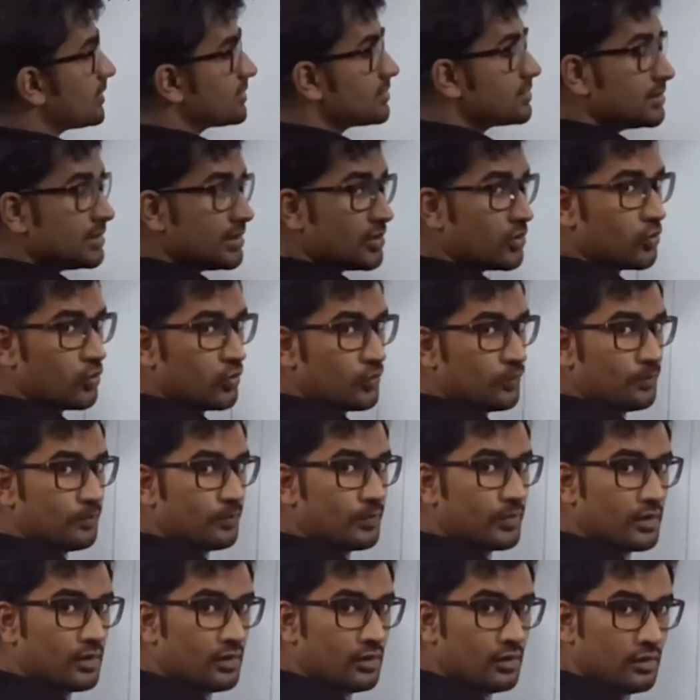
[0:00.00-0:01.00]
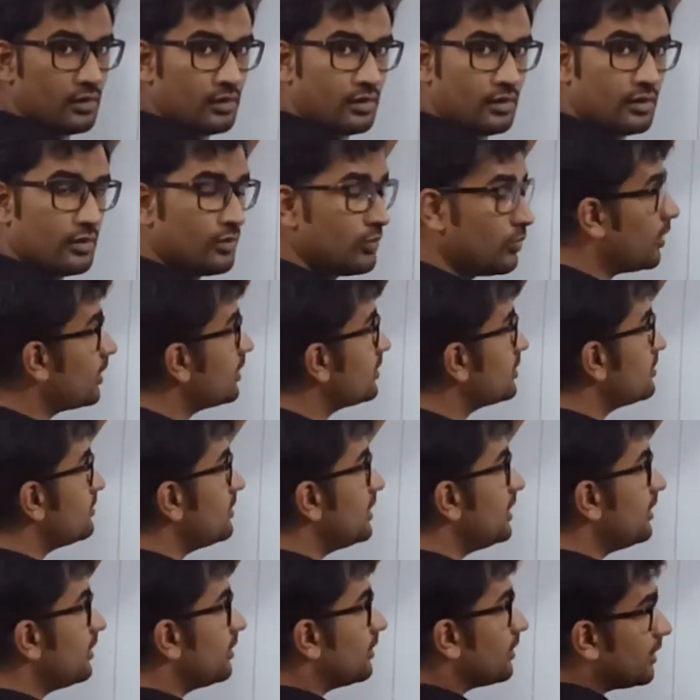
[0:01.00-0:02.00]
is 0. What is the
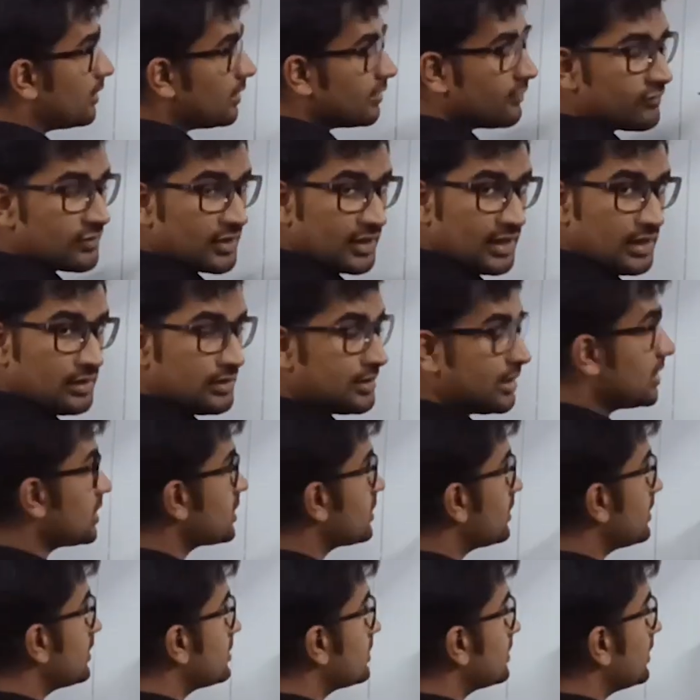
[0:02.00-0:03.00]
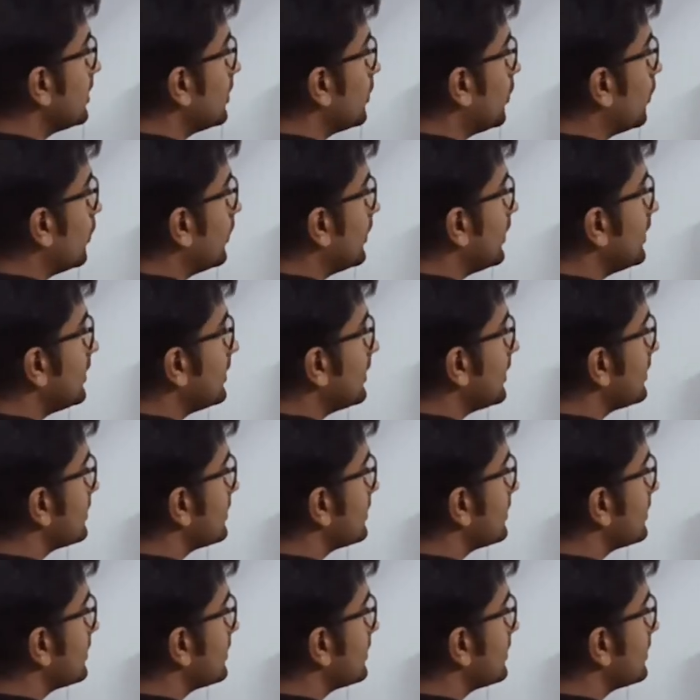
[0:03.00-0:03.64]
meaning? If the heat transfer is 0, it